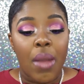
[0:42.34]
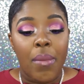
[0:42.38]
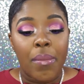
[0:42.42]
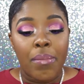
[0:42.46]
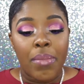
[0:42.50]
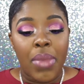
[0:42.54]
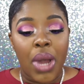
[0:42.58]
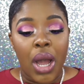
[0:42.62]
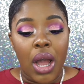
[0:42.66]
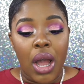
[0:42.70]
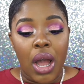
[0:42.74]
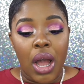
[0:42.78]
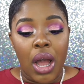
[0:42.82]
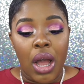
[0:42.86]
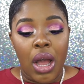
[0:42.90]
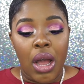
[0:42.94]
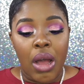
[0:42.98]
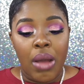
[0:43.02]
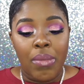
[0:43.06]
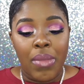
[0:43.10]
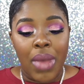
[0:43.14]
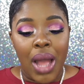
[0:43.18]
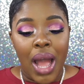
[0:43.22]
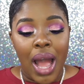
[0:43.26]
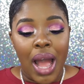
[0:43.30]
But
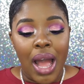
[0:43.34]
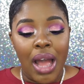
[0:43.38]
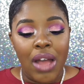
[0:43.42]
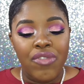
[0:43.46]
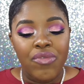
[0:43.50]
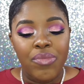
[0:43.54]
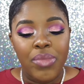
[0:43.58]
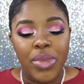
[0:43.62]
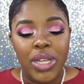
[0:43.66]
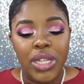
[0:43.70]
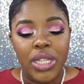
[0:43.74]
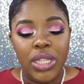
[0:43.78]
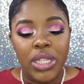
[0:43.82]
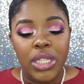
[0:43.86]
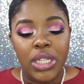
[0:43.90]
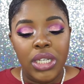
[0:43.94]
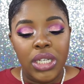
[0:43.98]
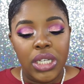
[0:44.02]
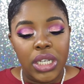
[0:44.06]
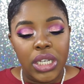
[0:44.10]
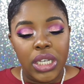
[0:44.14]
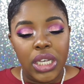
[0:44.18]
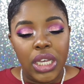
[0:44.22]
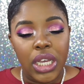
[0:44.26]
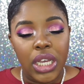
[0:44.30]
I've been
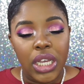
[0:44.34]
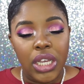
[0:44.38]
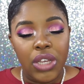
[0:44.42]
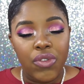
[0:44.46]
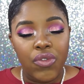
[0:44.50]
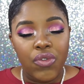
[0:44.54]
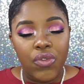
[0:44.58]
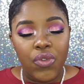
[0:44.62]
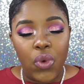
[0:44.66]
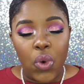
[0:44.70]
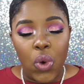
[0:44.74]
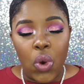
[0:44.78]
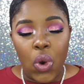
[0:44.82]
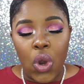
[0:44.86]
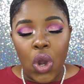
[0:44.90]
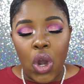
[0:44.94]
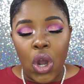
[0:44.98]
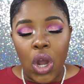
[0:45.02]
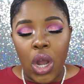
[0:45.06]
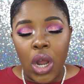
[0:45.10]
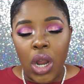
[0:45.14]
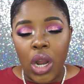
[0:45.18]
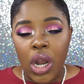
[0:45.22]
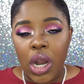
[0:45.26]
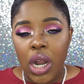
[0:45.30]
looking
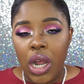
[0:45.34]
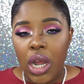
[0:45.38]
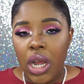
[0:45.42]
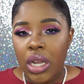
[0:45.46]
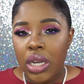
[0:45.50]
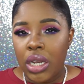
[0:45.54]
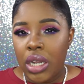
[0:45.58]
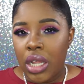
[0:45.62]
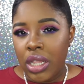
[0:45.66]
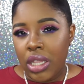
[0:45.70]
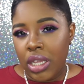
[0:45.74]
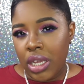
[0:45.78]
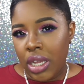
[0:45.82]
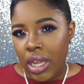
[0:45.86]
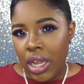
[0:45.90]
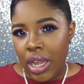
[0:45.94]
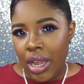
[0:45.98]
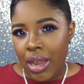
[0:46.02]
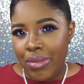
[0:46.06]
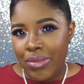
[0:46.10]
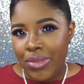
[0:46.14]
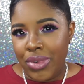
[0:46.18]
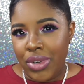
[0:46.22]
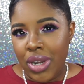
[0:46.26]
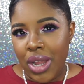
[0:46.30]
for another
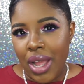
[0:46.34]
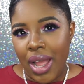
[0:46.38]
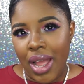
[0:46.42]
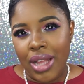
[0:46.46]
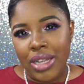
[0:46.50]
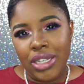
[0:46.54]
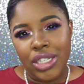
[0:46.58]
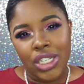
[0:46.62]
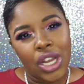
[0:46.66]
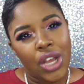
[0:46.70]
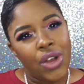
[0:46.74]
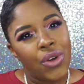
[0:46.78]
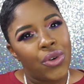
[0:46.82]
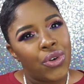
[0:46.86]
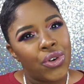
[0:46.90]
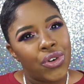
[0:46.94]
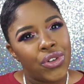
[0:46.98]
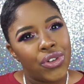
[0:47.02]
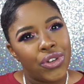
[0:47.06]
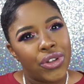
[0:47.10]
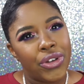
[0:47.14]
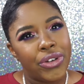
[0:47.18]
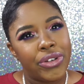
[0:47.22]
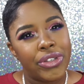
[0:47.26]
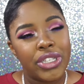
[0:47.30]
camera. As y'all
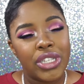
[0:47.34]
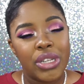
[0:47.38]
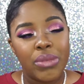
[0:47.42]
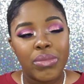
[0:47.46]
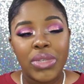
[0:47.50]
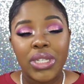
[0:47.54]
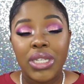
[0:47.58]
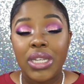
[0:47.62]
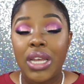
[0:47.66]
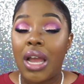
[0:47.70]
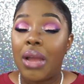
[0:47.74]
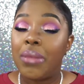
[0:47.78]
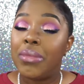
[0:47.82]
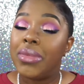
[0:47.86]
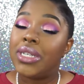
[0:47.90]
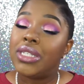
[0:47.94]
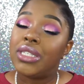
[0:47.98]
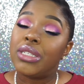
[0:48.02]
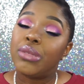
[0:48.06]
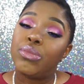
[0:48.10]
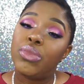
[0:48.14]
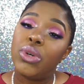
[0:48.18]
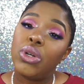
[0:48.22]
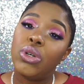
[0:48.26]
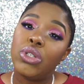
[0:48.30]
all know, summertime is
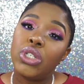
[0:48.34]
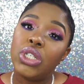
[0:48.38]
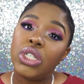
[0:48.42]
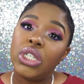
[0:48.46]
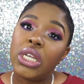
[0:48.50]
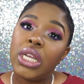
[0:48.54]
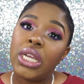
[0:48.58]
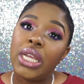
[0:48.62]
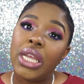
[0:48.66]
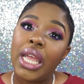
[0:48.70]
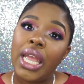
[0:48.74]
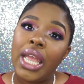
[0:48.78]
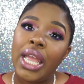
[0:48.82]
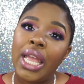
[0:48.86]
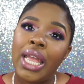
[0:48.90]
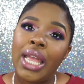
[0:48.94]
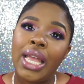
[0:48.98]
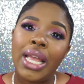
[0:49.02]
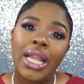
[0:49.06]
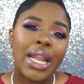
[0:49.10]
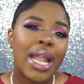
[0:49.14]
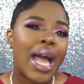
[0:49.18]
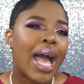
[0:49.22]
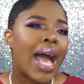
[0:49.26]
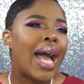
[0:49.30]
approaching,
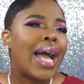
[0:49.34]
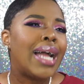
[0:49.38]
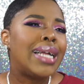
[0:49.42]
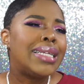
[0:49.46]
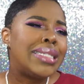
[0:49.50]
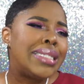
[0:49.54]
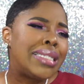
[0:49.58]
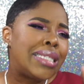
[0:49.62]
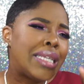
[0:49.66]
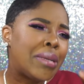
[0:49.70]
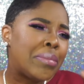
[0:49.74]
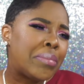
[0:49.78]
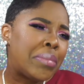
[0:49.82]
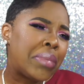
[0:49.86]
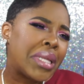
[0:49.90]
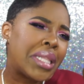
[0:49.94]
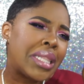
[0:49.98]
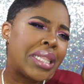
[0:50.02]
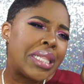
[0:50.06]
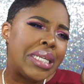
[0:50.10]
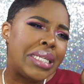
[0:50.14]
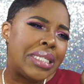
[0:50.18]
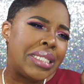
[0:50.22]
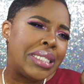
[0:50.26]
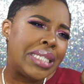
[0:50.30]
and I
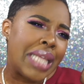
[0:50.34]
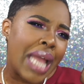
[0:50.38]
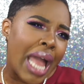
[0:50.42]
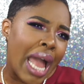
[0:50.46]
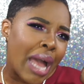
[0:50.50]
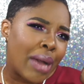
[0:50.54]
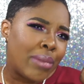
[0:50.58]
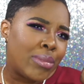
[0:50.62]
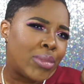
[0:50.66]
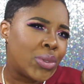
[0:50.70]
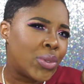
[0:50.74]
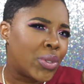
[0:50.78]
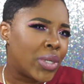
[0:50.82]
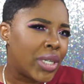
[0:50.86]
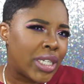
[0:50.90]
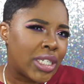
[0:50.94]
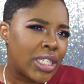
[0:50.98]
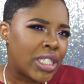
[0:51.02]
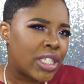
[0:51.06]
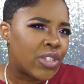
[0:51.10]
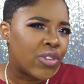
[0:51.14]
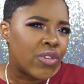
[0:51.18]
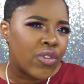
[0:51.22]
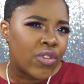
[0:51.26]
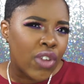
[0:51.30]
typically dabble
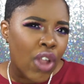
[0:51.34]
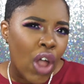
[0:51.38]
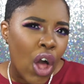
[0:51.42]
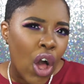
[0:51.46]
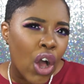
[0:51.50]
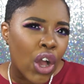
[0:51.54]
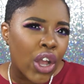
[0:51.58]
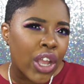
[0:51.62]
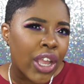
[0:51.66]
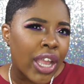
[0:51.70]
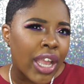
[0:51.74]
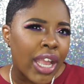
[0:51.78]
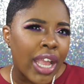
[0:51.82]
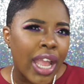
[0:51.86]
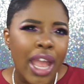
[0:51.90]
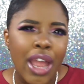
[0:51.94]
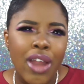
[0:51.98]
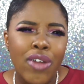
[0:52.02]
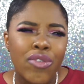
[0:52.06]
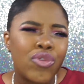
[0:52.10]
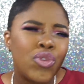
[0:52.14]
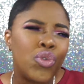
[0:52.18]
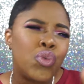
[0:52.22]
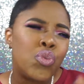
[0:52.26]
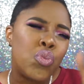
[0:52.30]
into vlogging
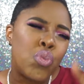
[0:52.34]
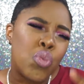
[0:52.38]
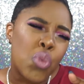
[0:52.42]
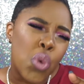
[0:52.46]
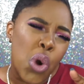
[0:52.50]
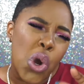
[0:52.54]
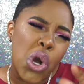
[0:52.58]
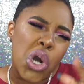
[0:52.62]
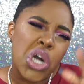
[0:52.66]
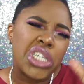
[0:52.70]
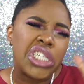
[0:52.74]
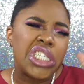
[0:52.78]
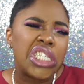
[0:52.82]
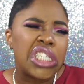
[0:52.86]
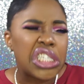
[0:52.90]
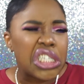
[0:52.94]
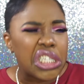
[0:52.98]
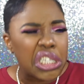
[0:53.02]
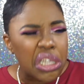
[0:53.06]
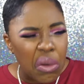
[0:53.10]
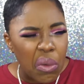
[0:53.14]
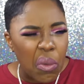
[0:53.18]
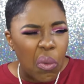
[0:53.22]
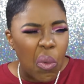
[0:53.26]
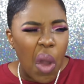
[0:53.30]
every once
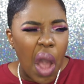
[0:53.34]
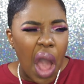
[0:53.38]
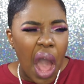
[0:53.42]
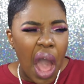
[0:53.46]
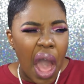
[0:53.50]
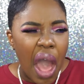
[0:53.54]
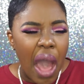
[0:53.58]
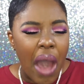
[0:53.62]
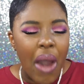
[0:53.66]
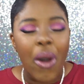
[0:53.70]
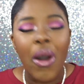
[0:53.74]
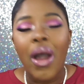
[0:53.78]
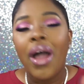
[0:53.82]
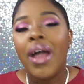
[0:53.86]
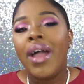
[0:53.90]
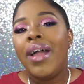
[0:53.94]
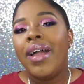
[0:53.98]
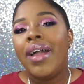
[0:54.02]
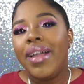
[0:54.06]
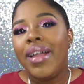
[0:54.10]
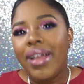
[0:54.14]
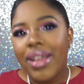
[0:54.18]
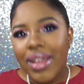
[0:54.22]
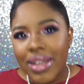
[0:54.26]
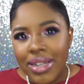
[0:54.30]
in a while
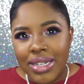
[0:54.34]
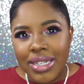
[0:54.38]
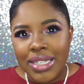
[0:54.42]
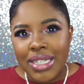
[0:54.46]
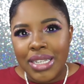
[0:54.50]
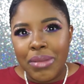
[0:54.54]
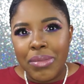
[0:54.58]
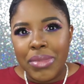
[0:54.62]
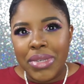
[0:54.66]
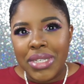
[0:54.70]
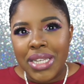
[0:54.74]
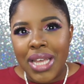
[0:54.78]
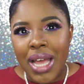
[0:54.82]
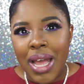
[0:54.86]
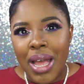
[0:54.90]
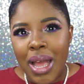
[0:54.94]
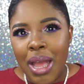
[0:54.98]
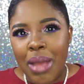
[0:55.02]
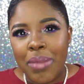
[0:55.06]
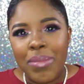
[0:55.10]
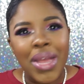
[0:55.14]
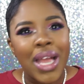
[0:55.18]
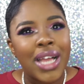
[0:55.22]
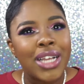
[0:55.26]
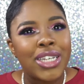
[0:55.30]
in the
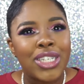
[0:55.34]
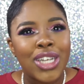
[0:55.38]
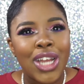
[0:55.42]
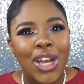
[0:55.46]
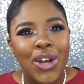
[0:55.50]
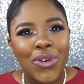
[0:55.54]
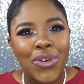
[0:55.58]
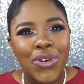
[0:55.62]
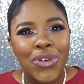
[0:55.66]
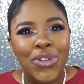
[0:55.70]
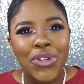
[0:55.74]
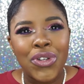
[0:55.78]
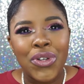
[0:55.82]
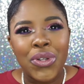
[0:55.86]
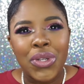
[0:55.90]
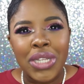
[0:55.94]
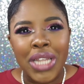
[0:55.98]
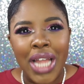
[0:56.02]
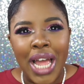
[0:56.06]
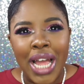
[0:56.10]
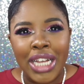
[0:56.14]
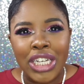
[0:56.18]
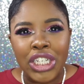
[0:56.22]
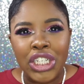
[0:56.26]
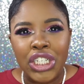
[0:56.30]
summertime. As y'all all know,
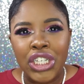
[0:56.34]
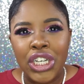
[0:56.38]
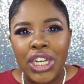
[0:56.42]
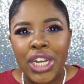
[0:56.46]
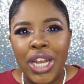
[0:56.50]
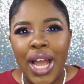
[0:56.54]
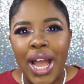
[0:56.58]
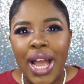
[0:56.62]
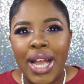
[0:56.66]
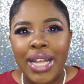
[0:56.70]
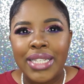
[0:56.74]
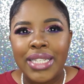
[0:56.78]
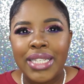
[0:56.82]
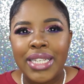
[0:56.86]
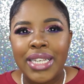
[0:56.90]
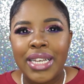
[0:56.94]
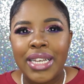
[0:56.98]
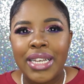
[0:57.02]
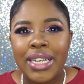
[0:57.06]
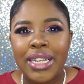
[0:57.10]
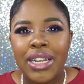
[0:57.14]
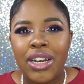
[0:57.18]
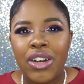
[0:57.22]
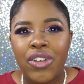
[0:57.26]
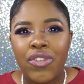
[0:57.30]
last year I
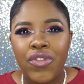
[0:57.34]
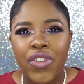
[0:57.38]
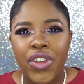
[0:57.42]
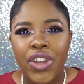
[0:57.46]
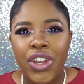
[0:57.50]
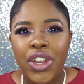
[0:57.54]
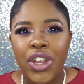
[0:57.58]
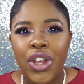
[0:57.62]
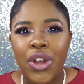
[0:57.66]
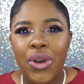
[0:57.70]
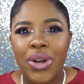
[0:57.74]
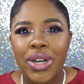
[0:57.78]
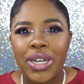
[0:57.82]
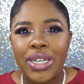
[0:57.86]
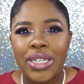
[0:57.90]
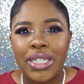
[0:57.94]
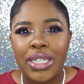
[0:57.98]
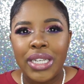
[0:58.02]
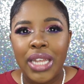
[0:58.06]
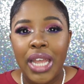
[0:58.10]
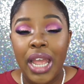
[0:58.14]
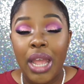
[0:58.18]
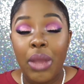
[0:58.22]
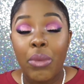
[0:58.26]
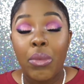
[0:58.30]
did a video a
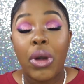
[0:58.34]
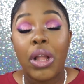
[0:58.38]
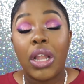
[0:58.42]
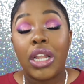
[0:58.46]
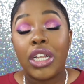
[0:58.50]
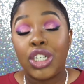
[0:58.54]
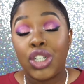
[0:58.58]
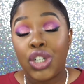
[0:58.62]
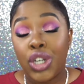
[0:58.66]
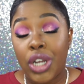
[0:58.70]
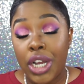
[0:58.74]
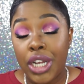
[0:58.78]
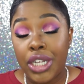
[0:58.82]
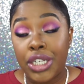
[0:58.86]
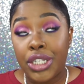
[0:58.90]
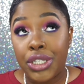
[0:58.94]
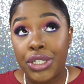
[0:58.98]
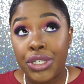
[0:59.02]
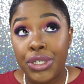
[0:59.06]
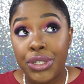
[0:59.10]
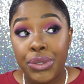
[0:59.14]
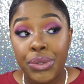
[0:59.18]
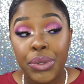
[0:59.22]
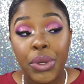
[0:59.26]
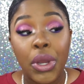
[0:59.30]
day. Well, I tried to
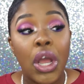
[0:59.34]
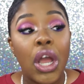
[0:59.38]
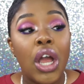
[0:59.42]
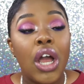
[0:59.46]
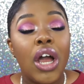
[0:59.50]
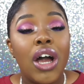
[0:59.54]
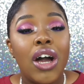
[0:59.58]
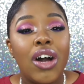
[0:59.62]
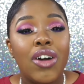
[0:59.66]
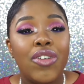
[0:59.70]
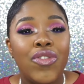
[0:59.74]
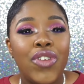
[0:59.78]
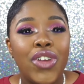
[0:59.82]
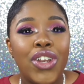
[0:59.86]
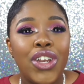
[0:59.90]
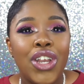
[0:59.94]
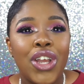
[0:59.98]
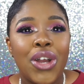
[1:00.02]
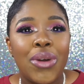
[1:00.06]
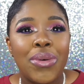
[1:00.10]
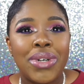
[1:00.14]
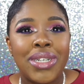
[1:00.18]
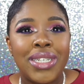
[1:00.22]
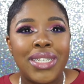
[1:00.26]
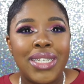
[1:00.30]
do a
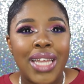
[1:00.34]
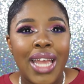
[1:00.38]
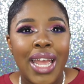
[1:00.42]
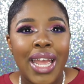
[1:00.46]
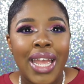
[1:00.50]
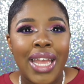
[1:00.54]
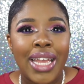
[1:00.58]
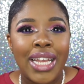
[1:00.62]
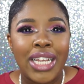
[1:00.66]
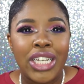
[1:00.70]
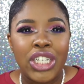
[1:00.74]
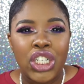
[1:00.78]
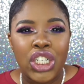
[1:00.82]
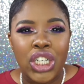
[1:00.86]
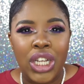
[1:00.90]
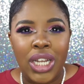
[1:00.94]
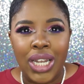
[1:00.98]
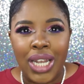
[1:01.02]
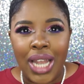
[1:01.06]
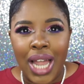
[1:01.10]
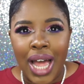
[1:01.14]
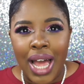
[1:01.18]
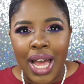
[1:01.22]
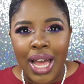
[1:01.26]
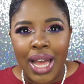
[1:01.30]
video a day in
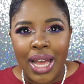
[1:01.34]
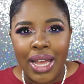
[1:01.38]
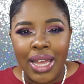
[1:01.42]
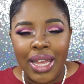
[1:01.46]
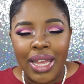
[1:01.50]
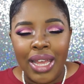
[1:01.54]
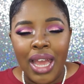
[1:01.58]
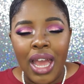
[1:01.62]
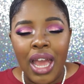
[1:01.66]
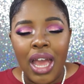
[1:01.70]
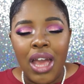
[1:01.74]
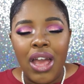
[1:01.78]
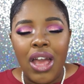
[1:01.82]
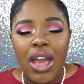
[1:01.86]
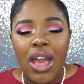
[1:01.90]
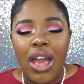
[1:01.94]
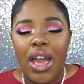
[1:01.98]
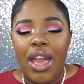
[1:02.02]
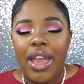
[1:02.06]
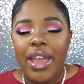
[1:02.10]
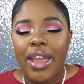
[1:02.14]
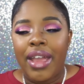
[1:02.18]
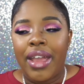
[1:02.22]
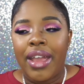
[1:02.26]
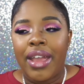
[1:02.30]
July,
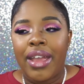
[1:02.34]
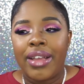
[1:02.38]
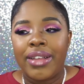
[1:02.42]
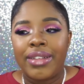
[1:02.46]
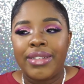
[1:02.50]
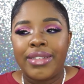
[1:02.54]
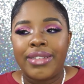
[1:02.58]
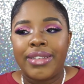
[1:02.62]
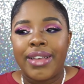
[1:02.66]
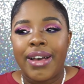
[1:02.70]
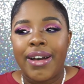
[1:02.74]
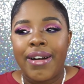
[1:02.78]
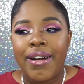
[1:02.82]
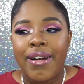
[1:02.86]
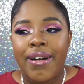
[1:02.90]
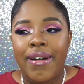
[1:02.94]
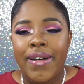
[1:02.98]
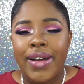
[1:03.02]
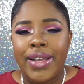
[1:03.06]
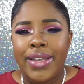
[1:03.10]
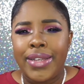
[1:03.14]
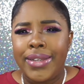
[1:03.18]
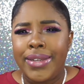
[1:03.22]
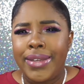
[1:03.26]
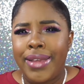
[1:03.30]
and
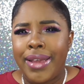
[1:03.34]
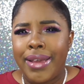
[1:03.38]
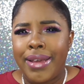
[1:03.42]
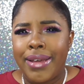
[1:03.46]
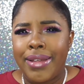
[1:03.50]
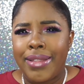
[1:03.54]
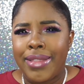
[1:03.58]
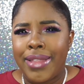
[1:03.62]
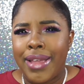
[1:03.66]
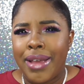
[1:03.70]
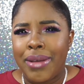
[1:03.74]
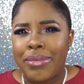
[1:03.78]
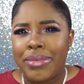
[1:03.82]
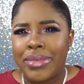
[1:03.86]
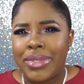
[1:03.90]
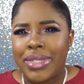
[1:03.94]
yeah, that